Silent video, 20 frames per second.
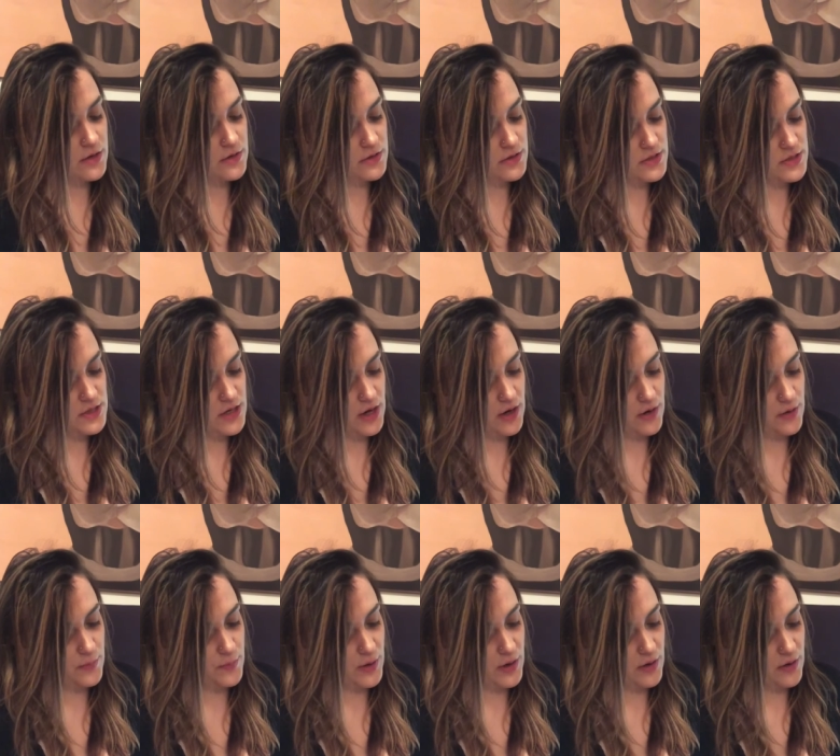The Terre
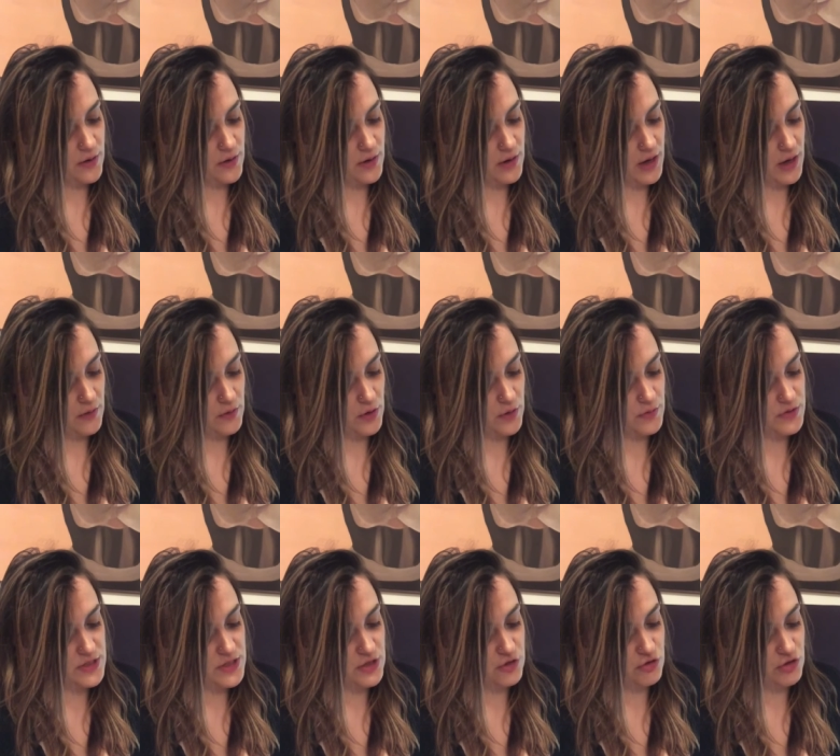Mare Aloe and
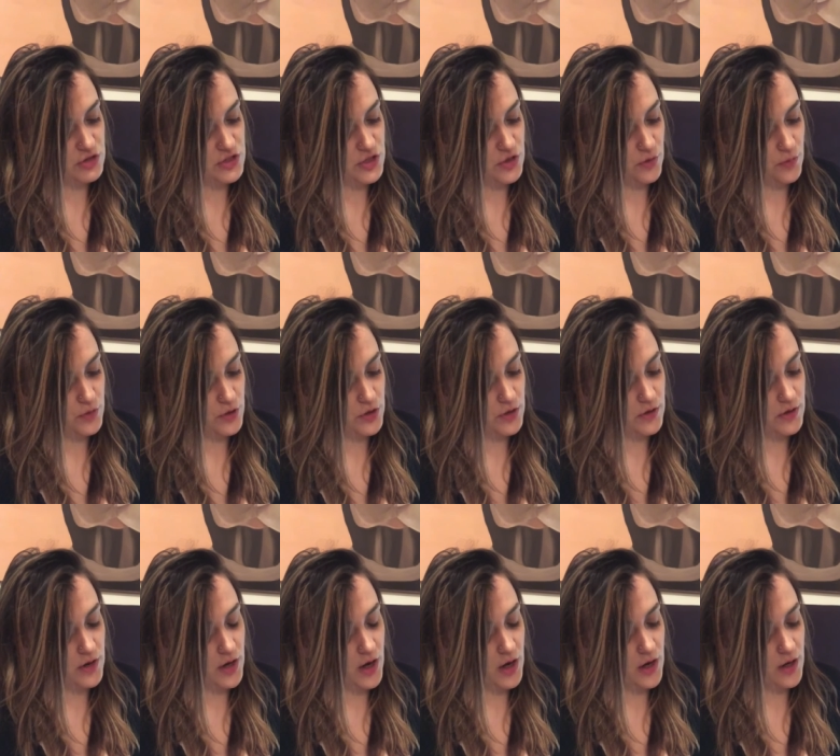Tea Tree Toner
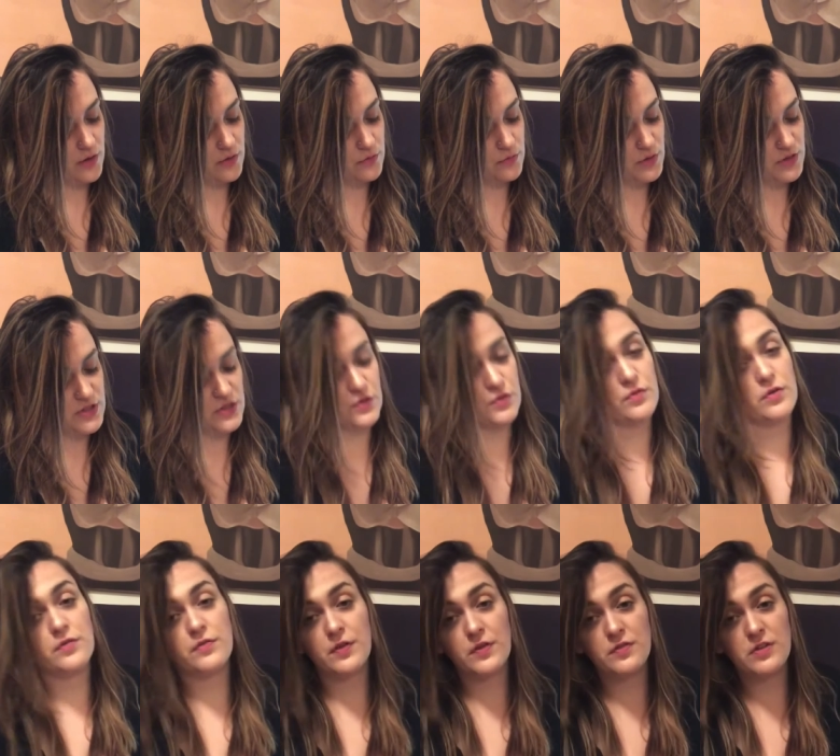uh, retails for
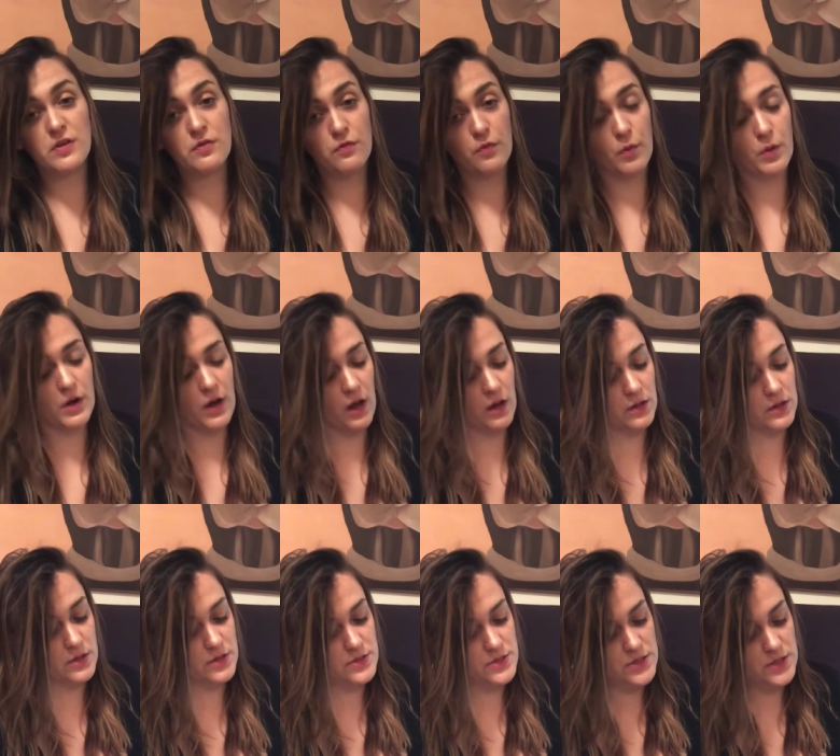
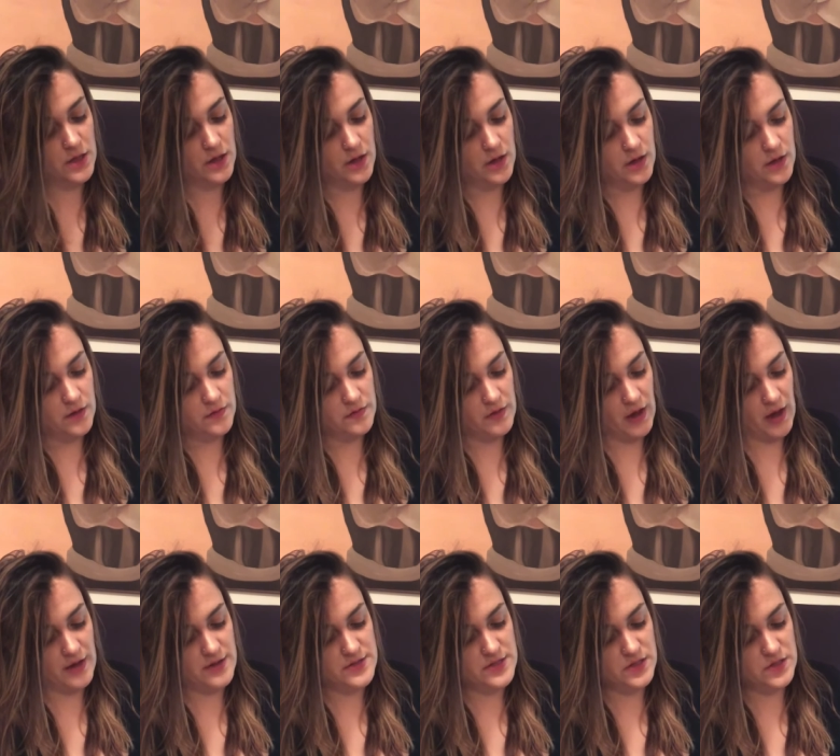$54. The
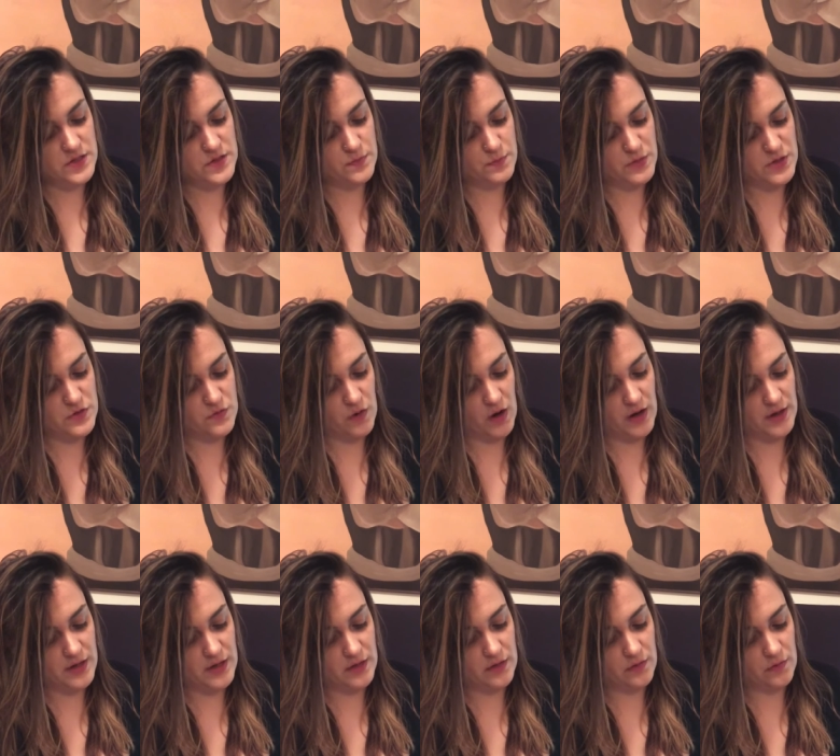Isaac
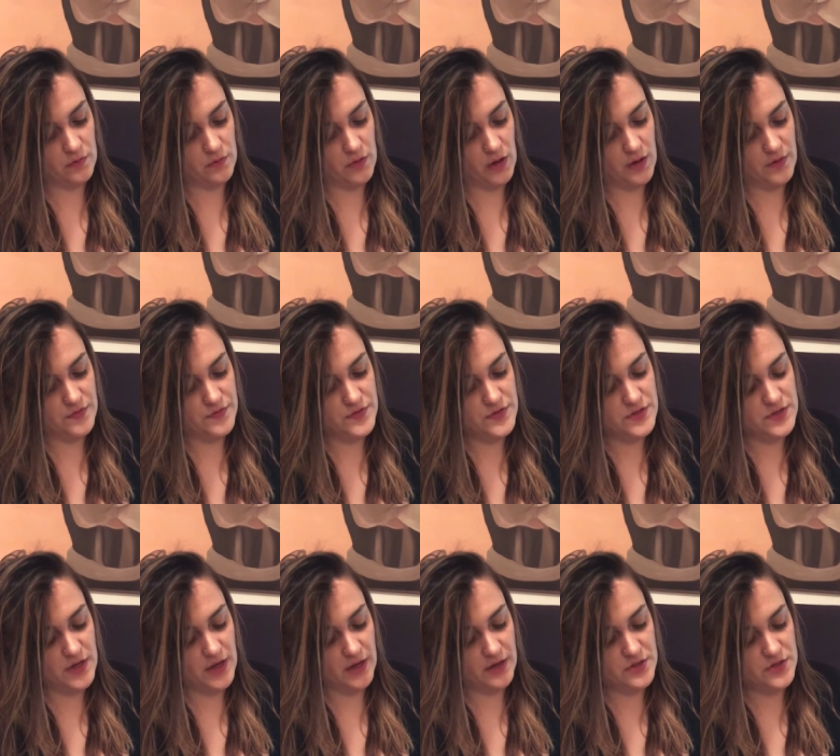Mizrahi Loves
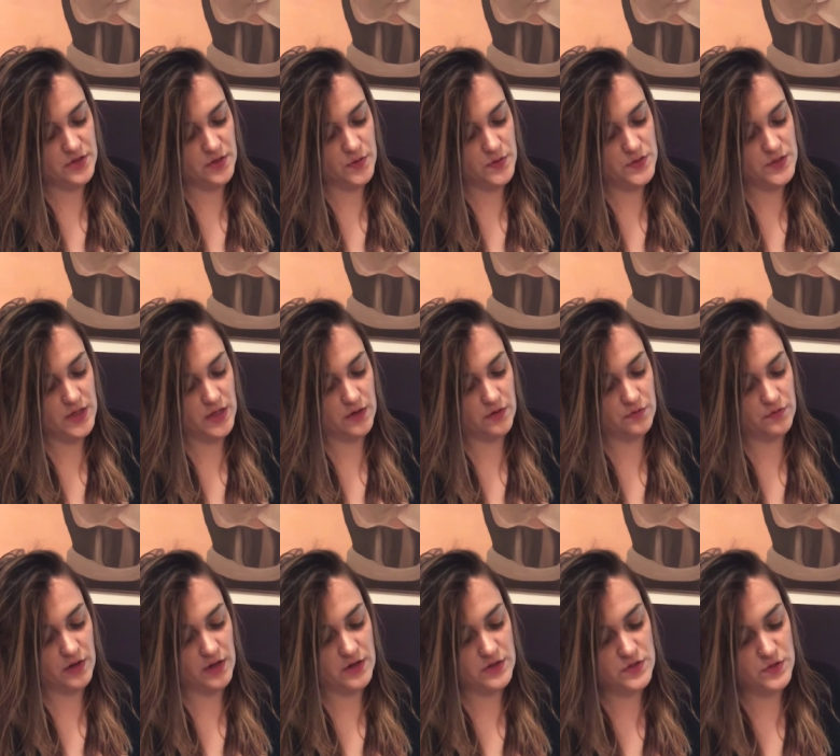XO Sienna
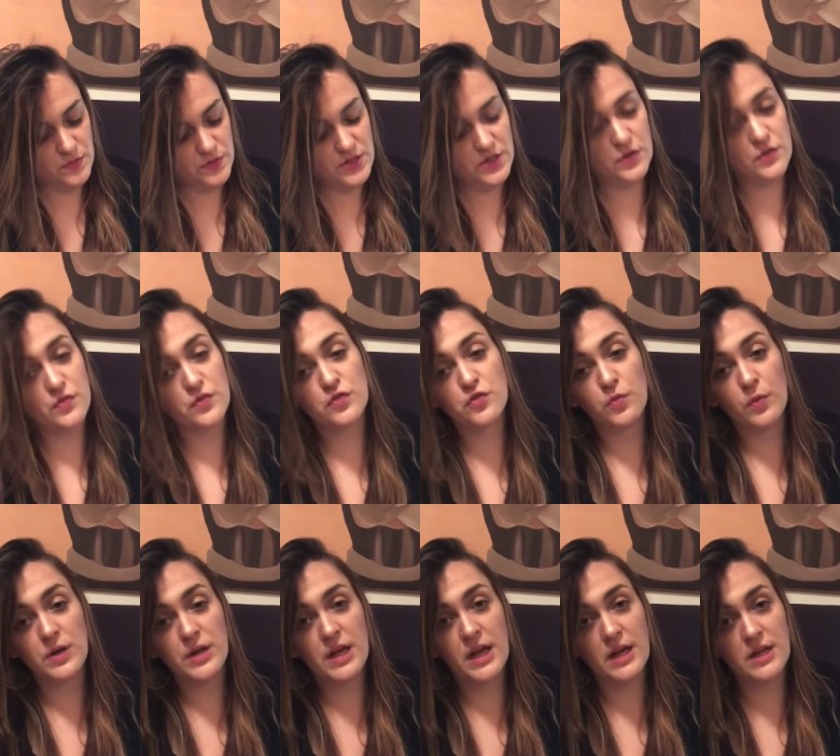Vase retails for
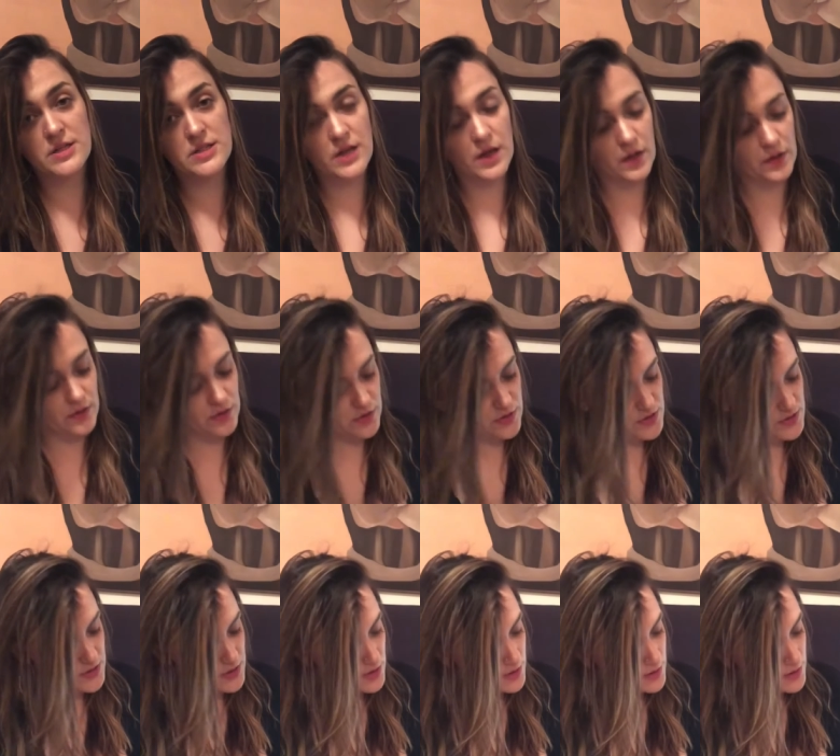$28.